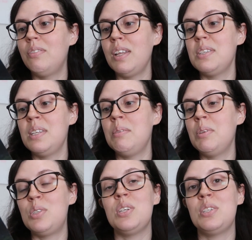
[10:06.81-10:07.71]
fell asleep
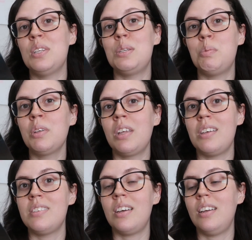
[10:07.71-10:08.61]
listening to this book
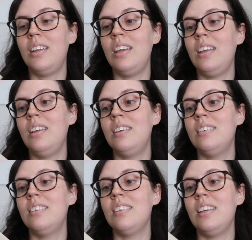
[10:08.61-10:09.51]
last night
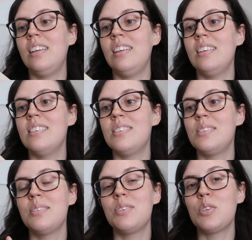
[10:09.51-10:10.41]
and it
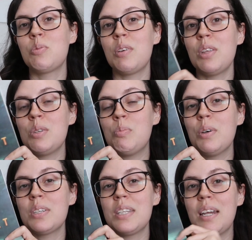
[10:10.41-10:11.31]
is just one of those
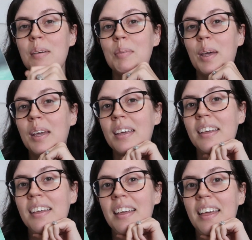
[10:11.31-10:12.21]
books that I'm
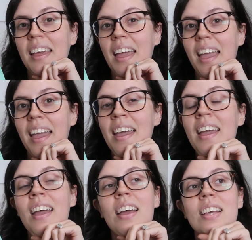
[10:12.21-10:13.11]
like
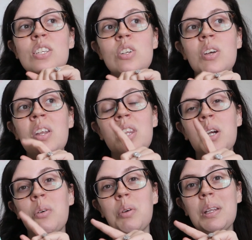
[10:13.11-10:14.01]
because you know that
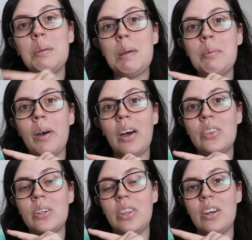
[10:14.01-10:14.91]
there are really people out
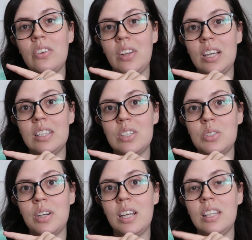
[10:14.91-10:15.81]
there that are like
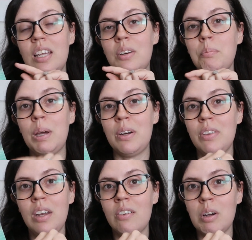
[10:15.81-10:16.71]
this right that are better
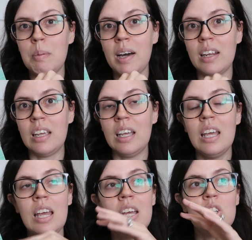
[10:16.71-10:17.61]
than everybody
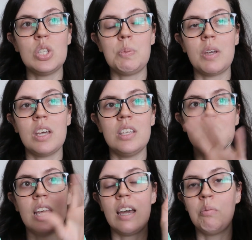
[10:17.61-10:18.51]
just
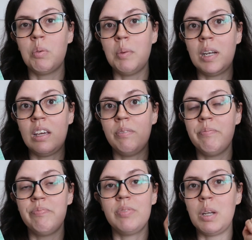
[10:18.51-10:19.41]
because they have more money
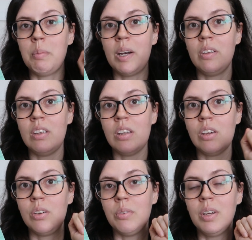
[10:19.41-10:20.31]
they're better than
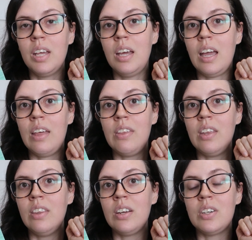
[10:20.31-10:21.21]
you and
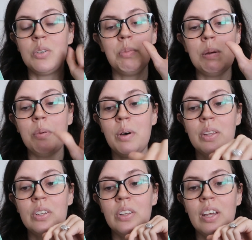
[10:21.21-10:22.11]
then there are people
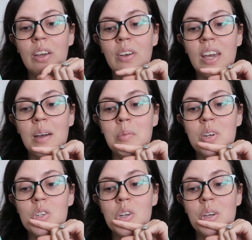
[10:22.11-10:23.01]
out there like okay I'm going
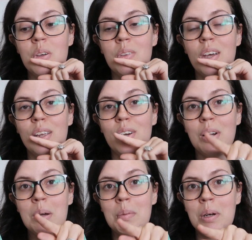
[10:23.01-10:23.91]
to show you that you're
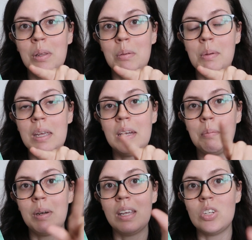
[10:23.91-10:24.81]
not better than me and
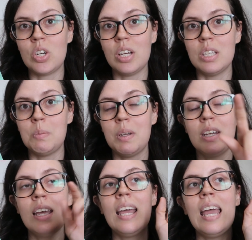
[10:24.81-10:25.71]
I'm going to get your
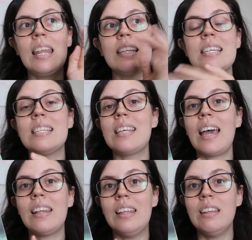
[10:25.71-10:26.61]
husband and that's
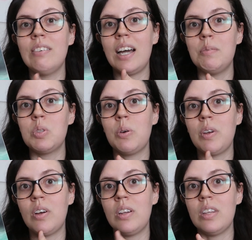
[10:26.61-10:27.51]
exactly the vibes
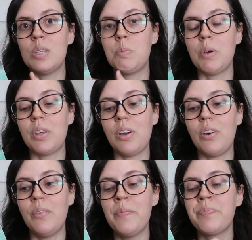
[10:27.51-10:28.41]
going on in this book
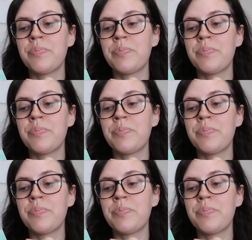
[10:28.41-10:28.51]
y'all